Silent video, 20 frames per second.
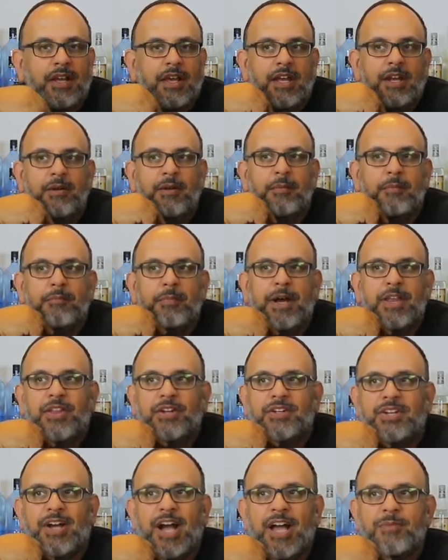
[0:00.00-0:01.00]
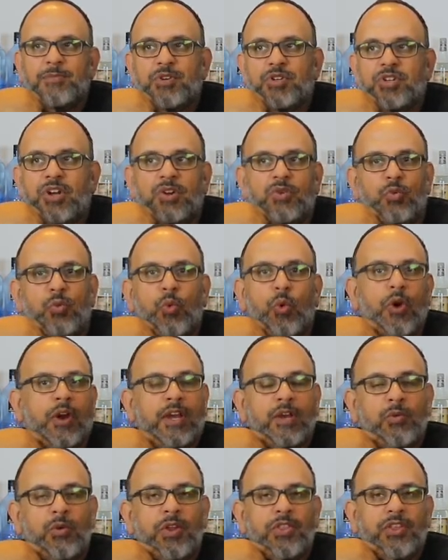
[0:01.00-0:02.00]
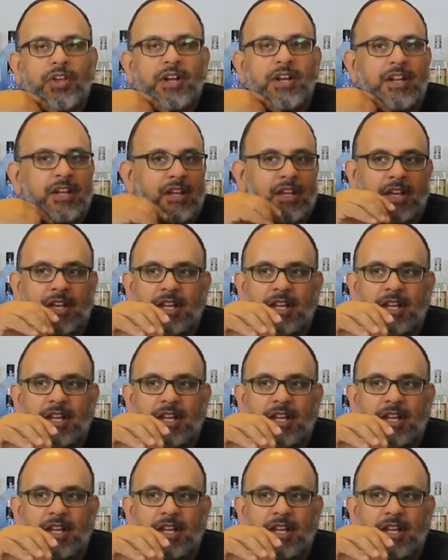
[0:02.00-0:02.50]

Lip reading: and by the time you're done working with it,